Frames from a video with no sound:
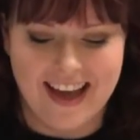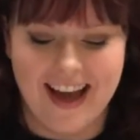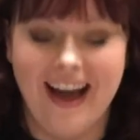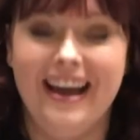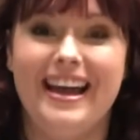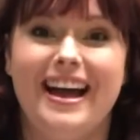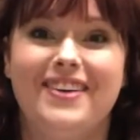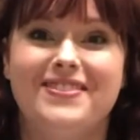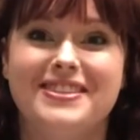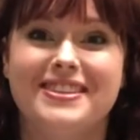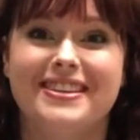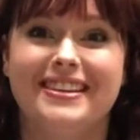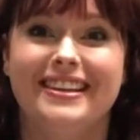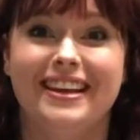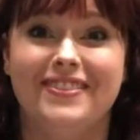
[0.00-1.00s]
I
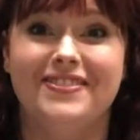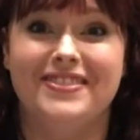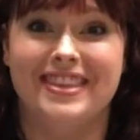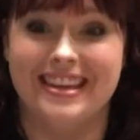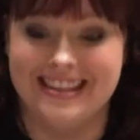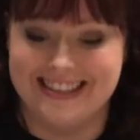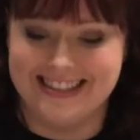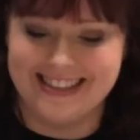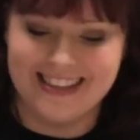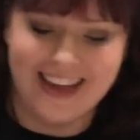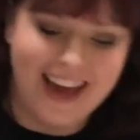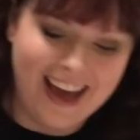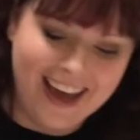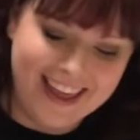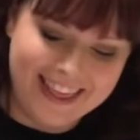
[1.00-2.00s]
absolutely love this.
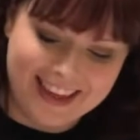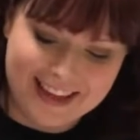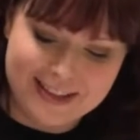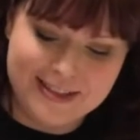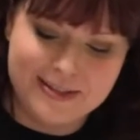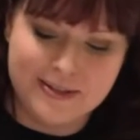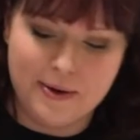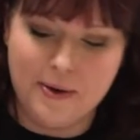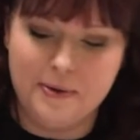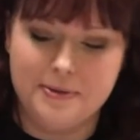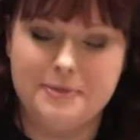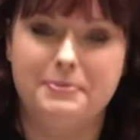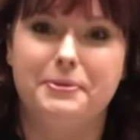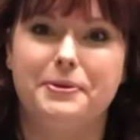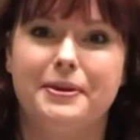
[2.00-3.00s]
I think it's so
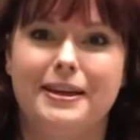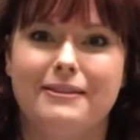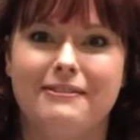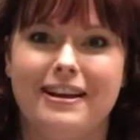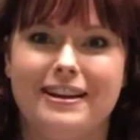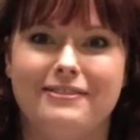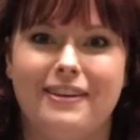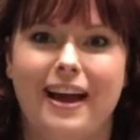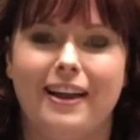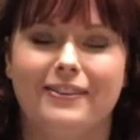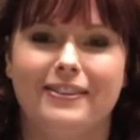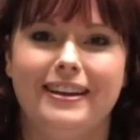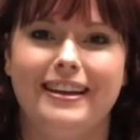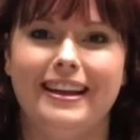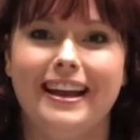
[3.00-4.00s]
spooky, ready for
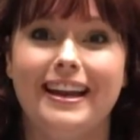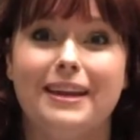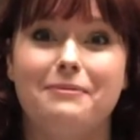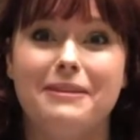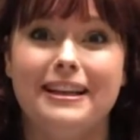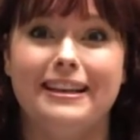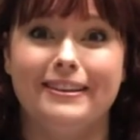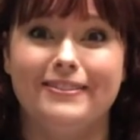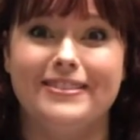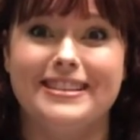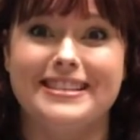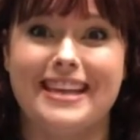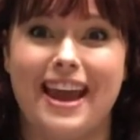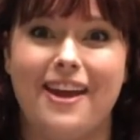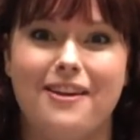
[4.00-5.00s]
Halloween, and it can be a little bit
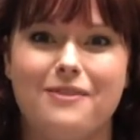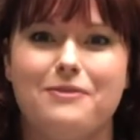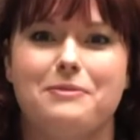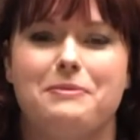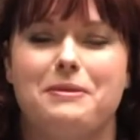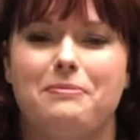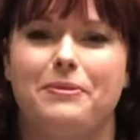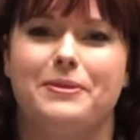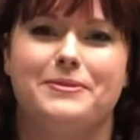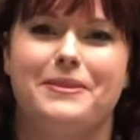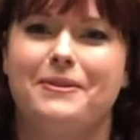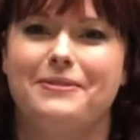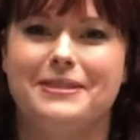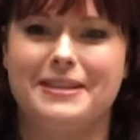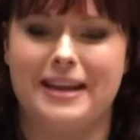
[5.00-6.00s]
scary for people as
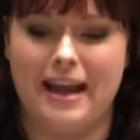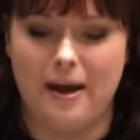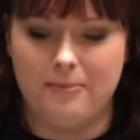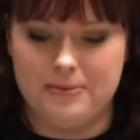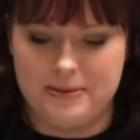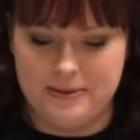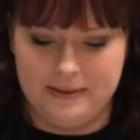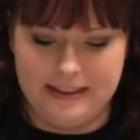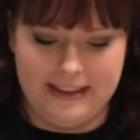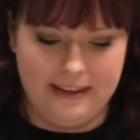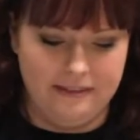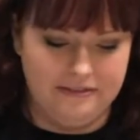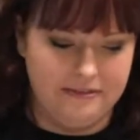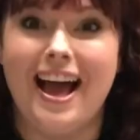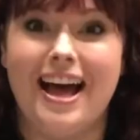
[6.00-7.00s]
well, which I absolutely
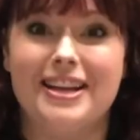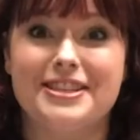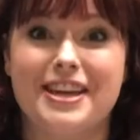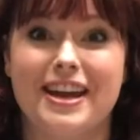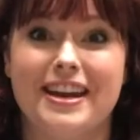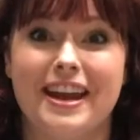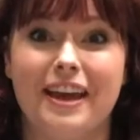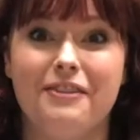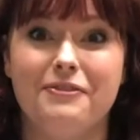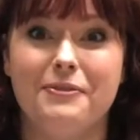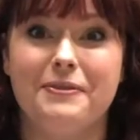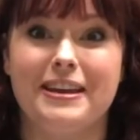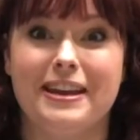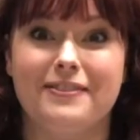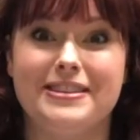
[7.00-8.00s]
love. I'll just get a knife and
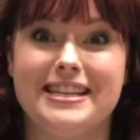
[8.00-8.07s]
we can have a